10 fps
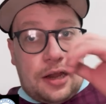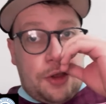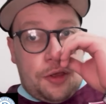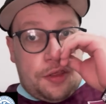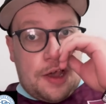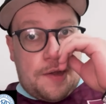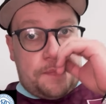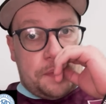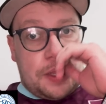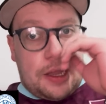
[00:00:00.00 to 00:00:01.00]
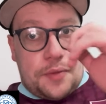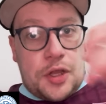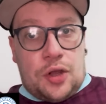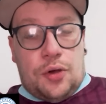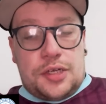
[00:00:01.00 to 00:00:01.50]
I know that I
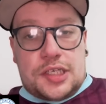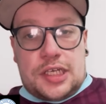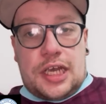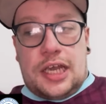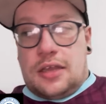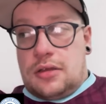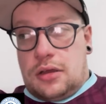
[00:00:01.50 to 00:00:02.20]
will always say,